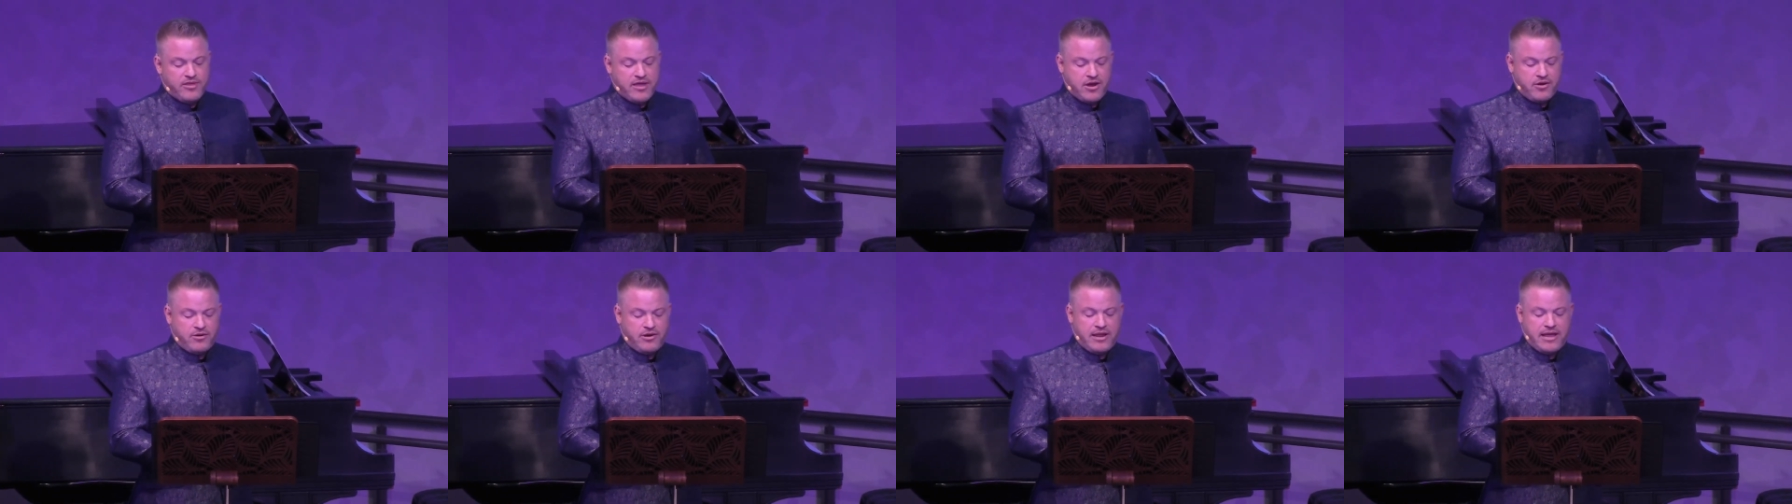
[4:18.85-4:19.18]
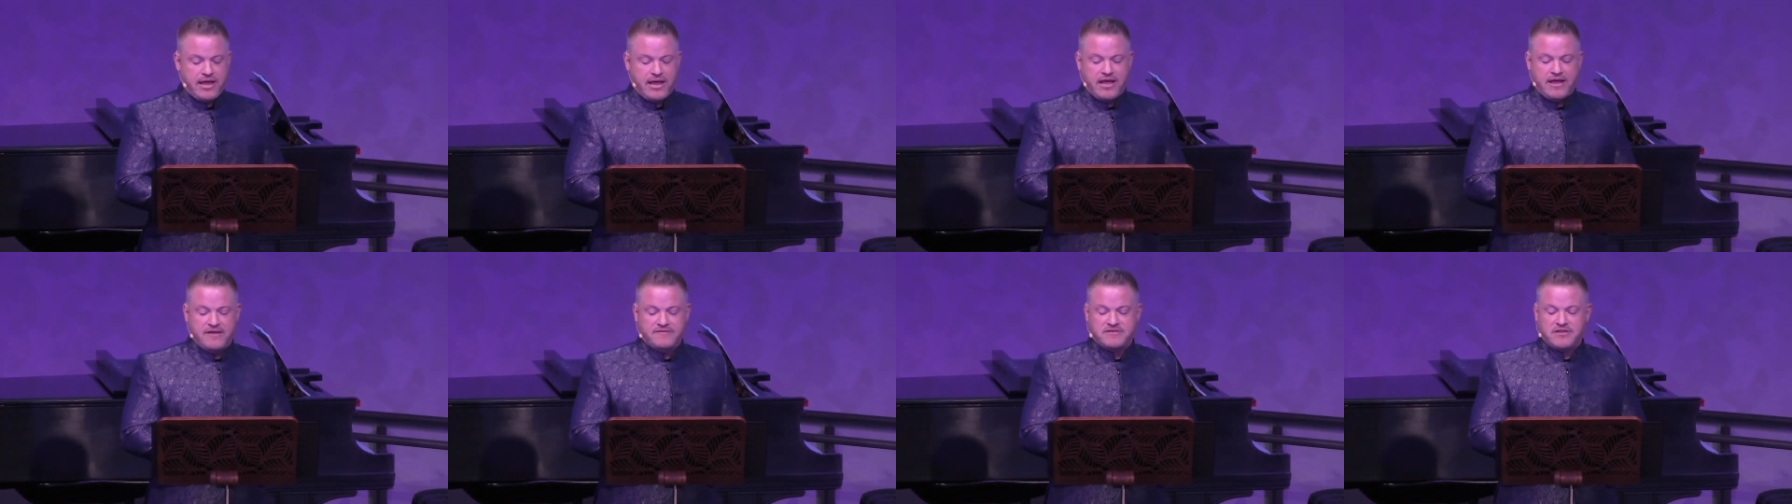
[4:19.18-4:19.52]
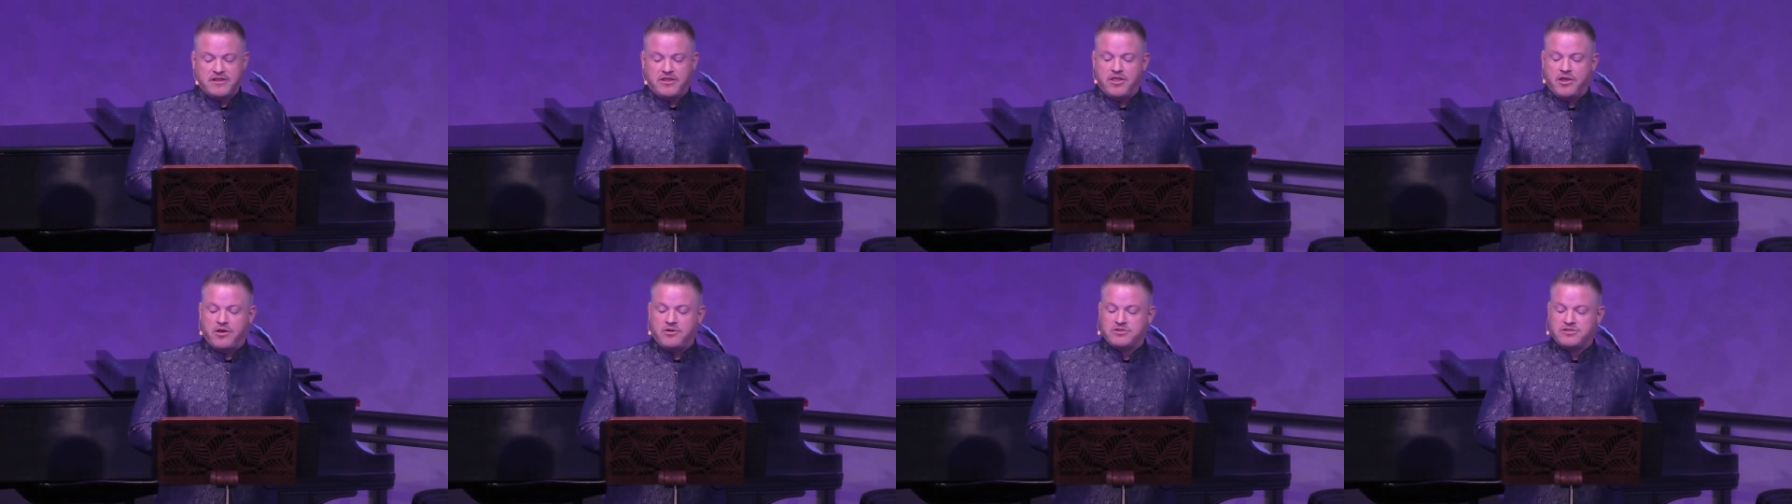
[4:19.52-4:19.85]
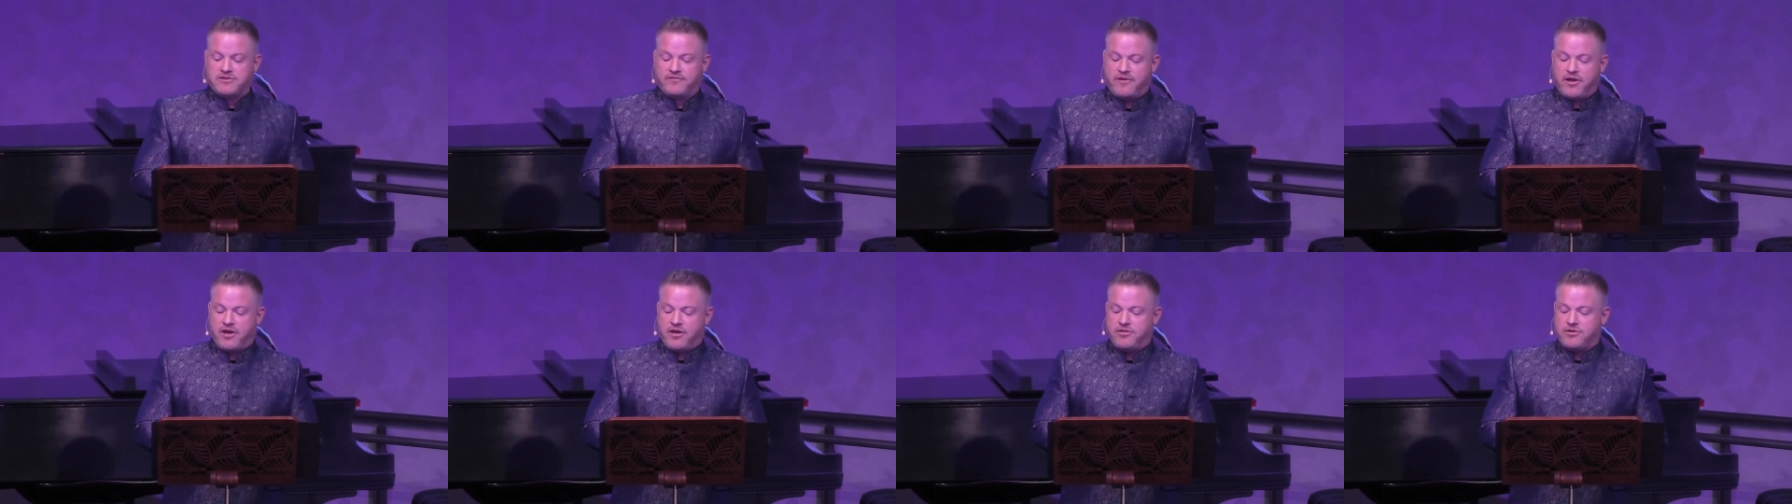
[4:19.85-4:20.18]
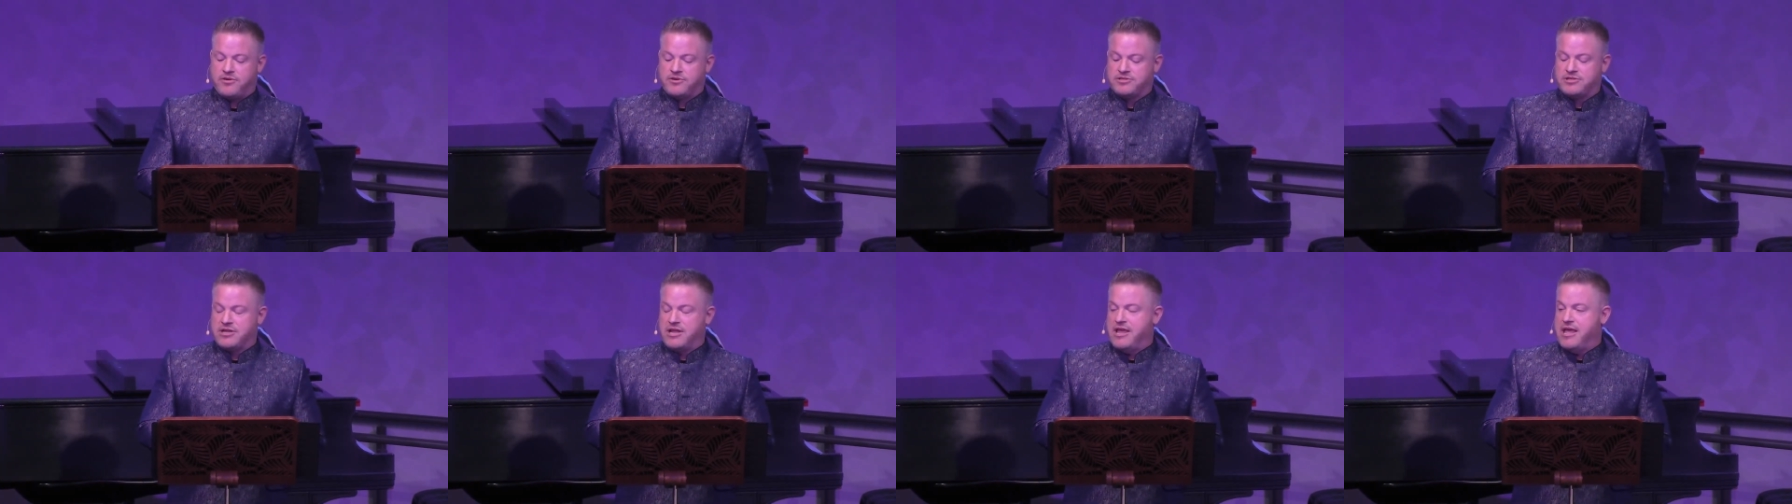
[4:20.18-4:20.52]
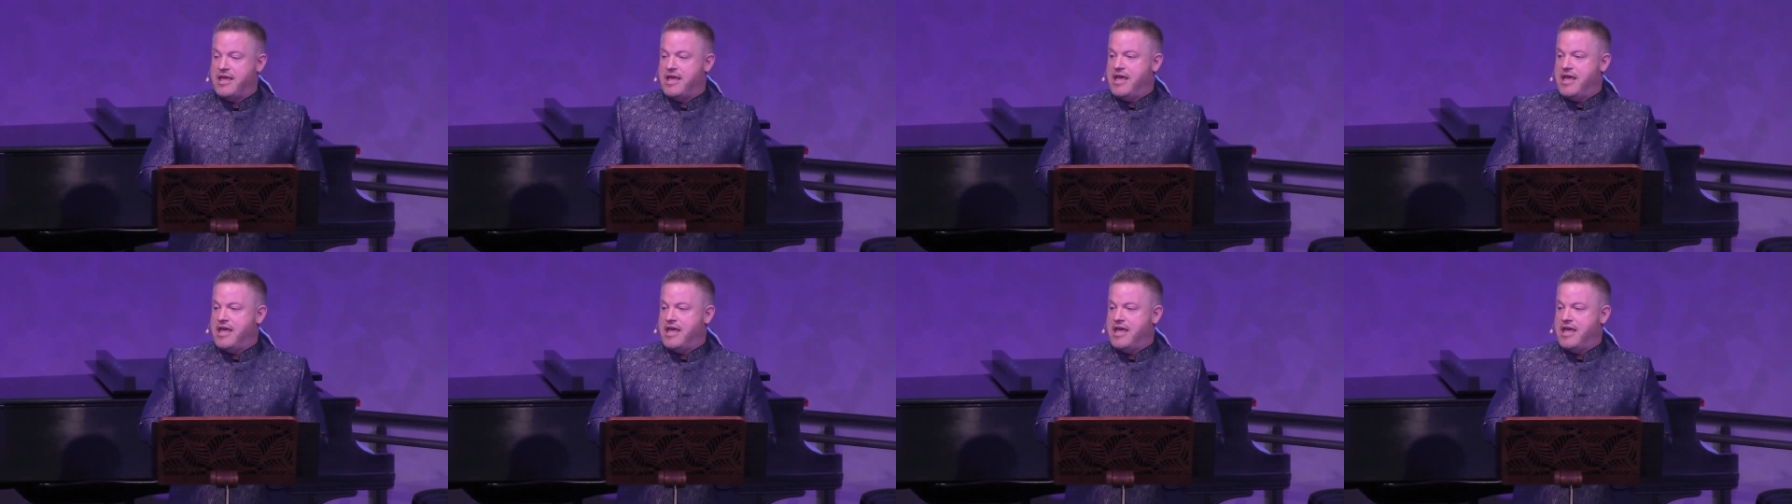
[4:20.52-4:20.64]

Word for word: their lives and those of others